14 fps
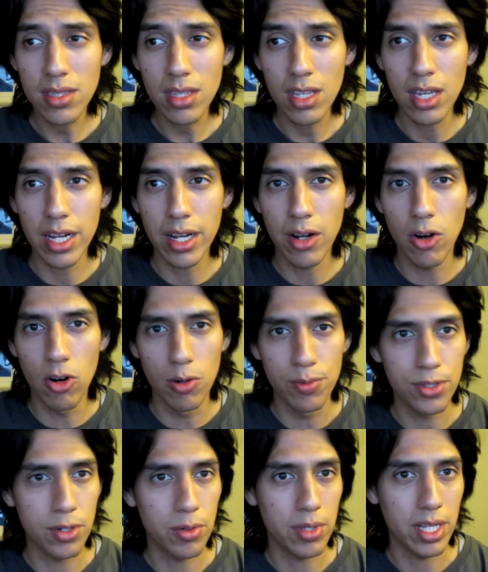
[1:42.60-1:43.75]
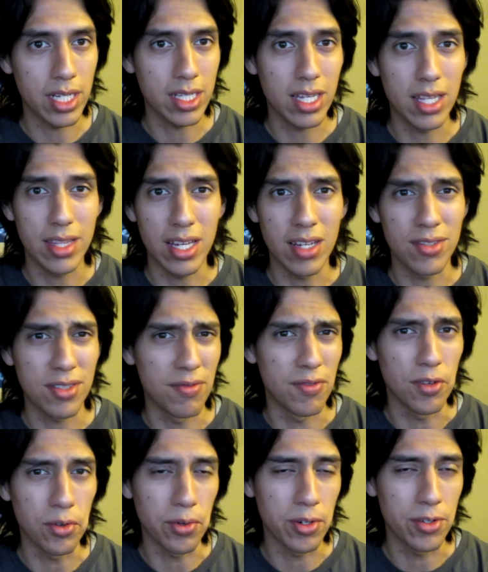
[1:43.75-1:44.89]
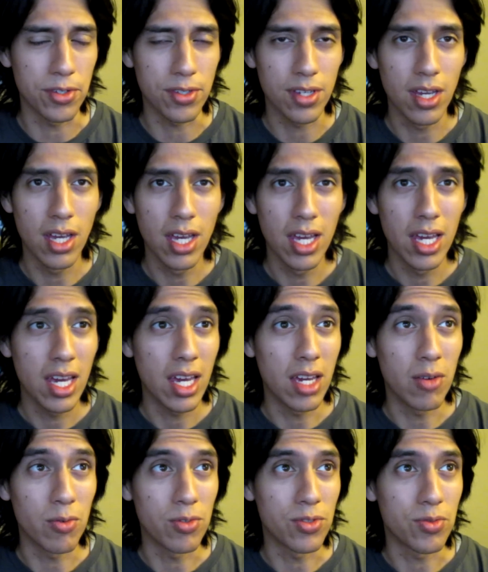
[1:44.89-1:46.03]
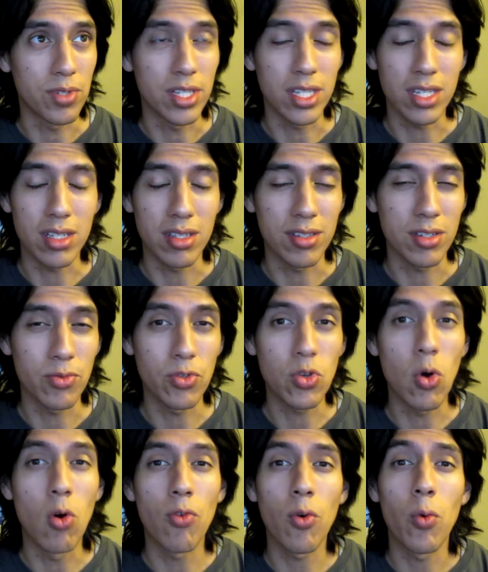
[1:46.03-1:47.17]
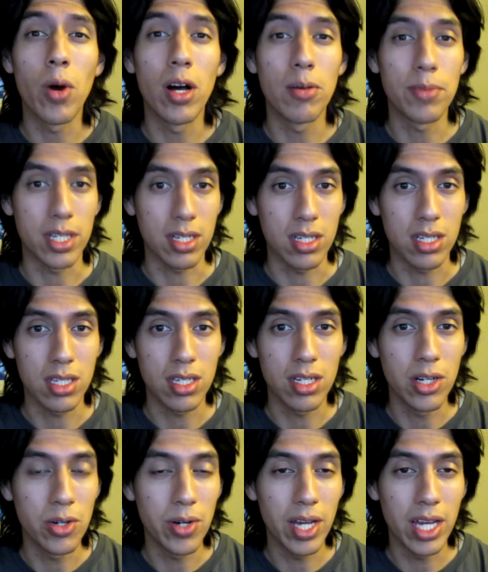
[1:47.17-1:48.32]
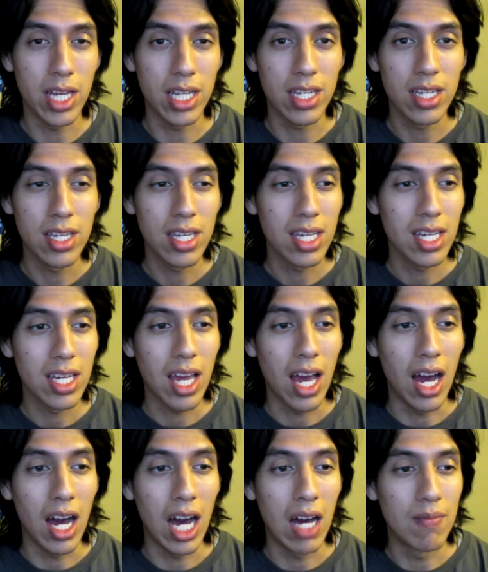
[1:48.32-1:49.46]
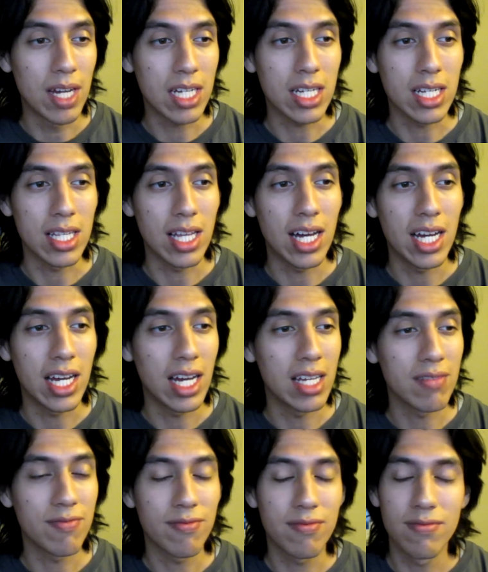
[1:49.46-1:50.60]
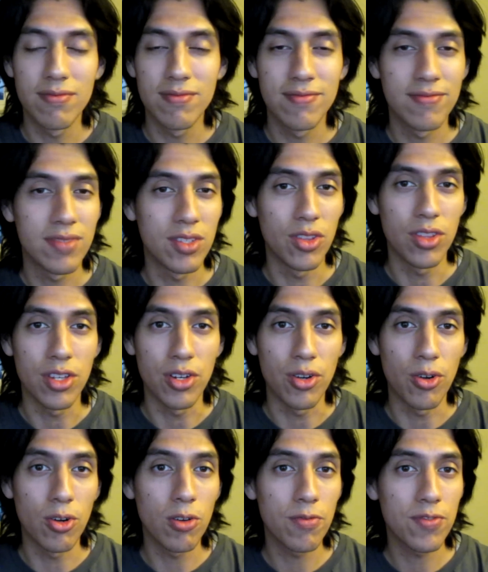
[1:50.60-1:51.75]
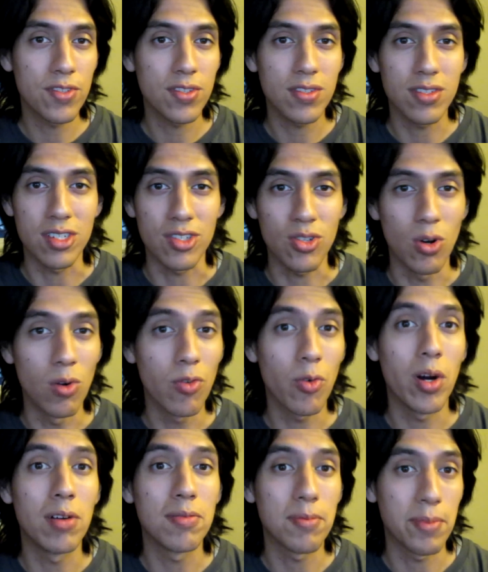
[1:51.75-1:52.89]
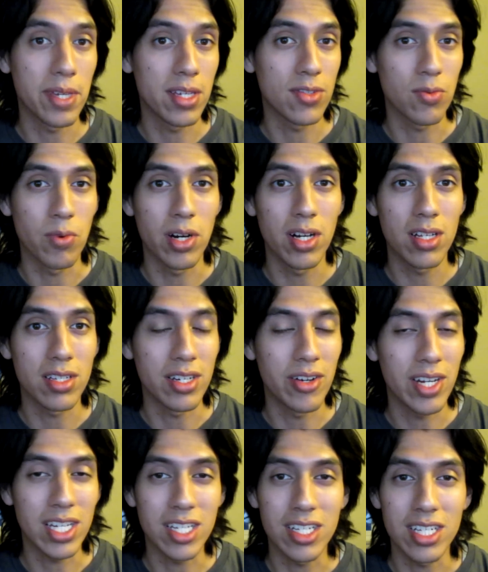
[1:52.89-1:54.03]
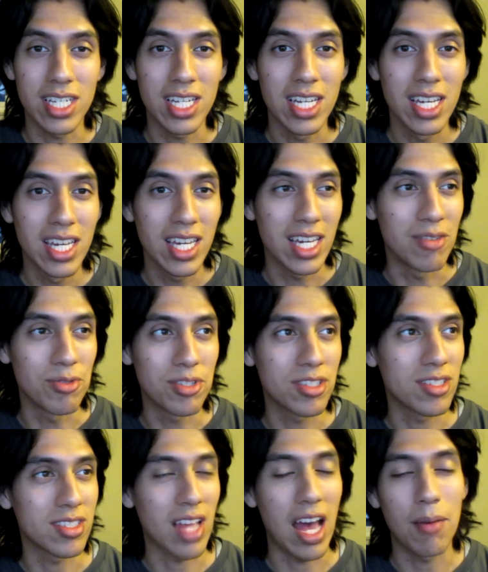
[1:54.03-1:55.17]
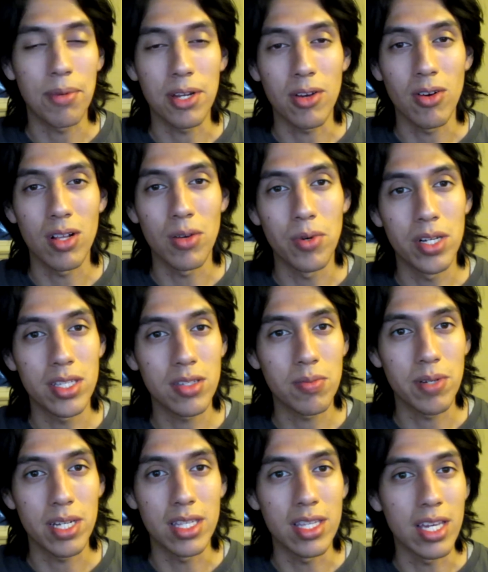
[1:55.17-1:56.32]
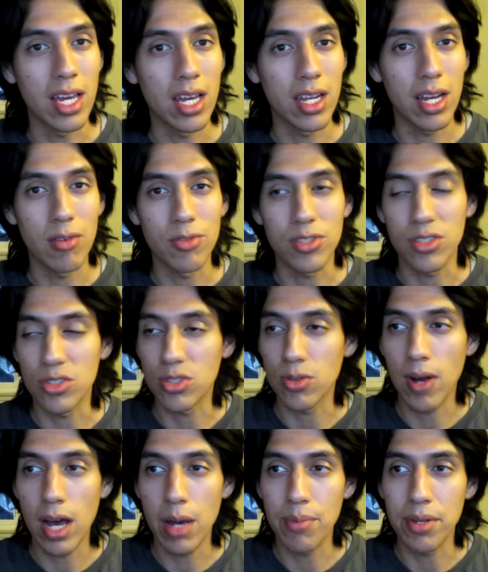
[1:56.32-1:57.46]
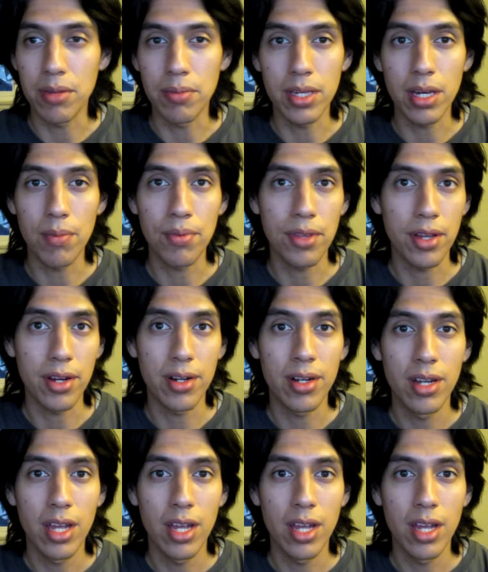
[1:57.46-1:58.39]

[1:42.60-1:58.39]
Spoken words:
and at homes there were like 10,000 viewers. It was ridiculous. It was overwhelming, and I'm not gonna lie, the nerves just overwhelmed me as well. I couldn't, it was just happening all at once, but in the end I was just so happy to be up there,